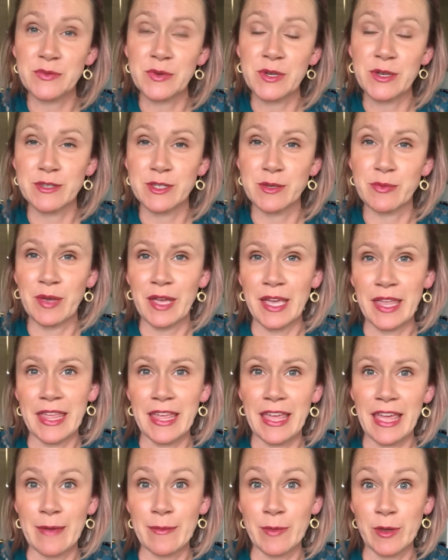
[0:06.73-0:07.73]
We used to play the
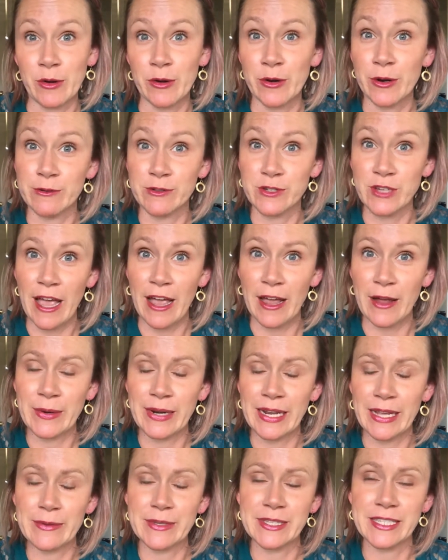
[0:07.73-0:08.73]
game You Don't Know Jack
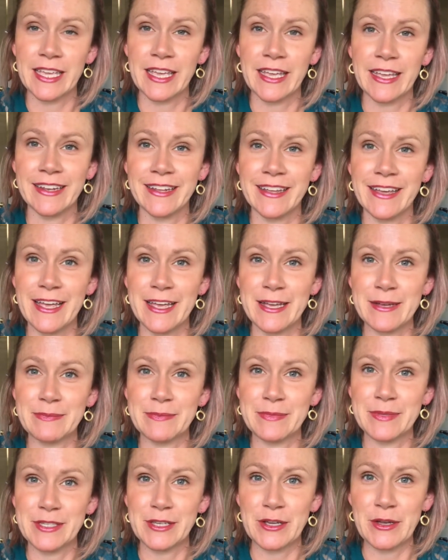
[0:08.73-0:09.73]
when I was a kid,
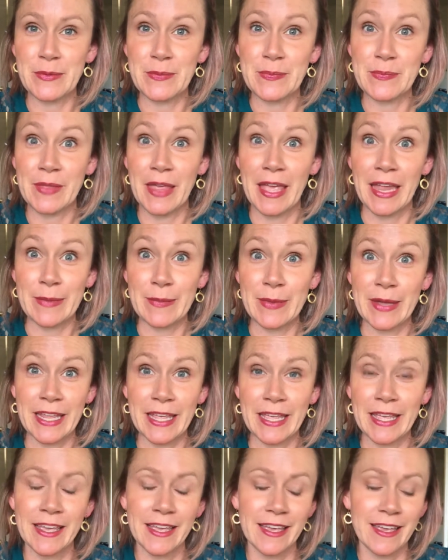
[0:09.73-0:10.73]
so
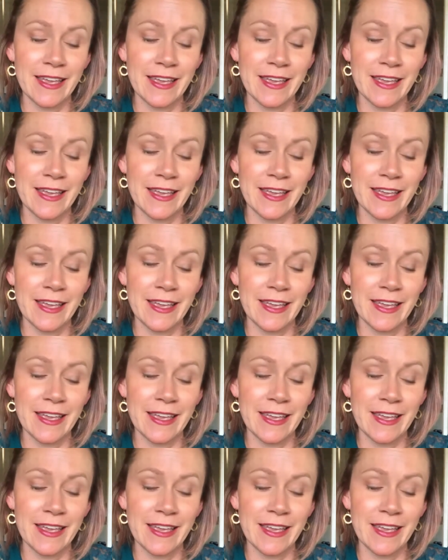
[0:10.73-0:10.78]
anybody